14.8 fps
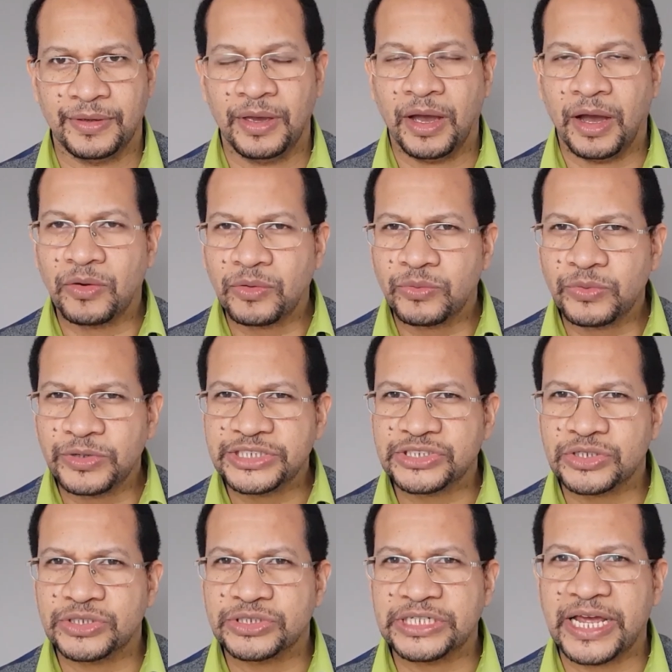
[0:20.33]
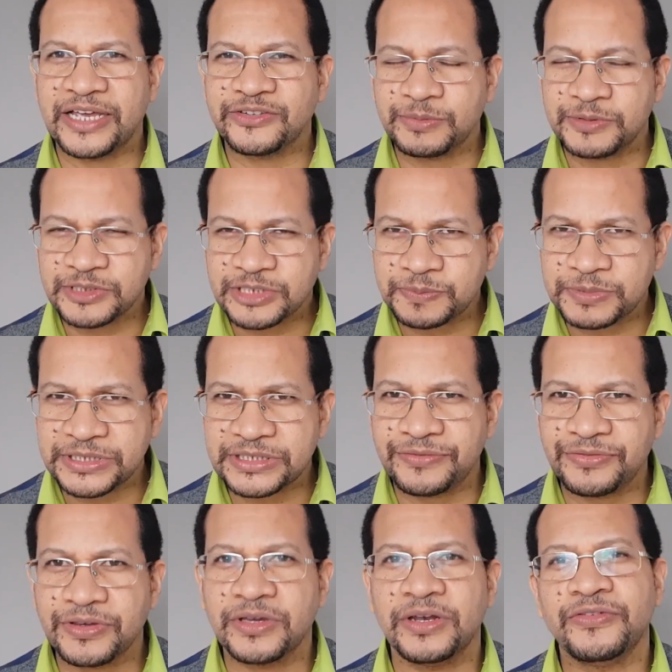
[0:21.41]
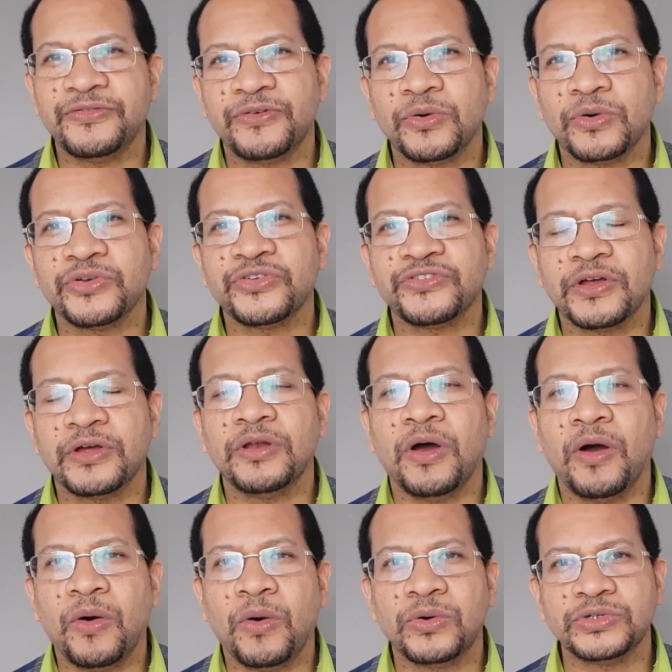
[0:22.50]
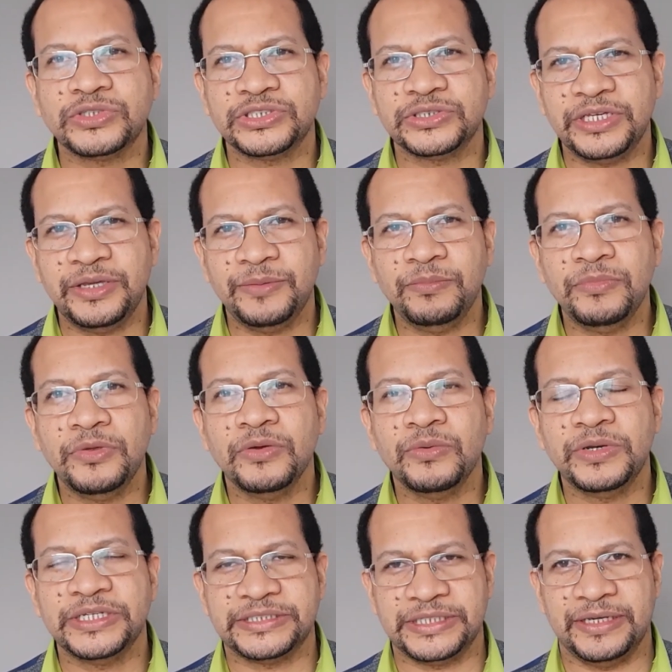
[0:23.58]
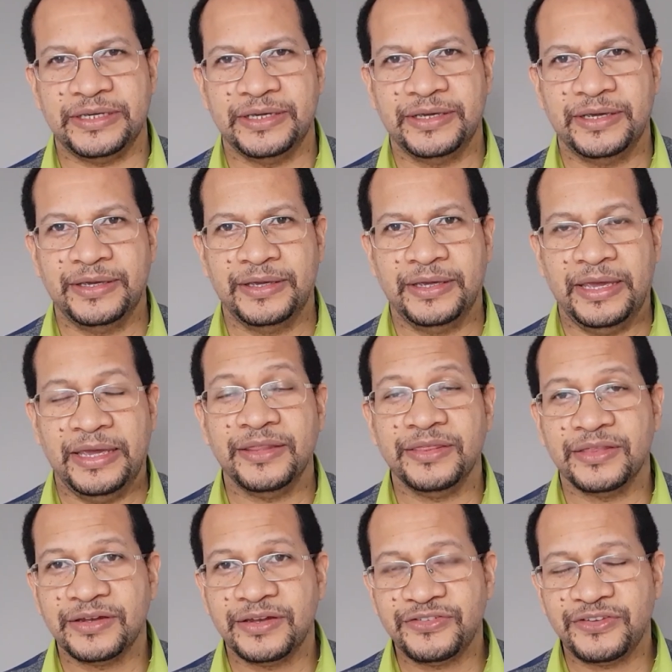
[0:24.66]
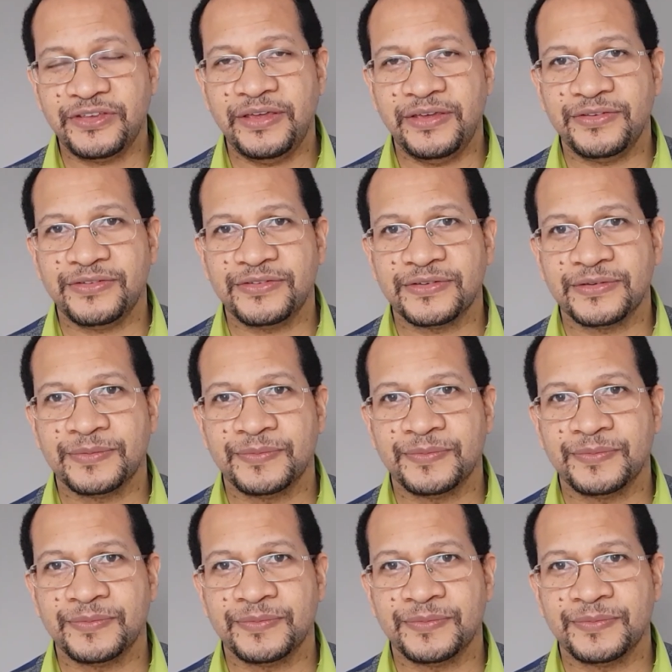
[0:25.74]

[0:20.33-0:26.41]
Our research has been specifically focused on autoimmunity in the disease.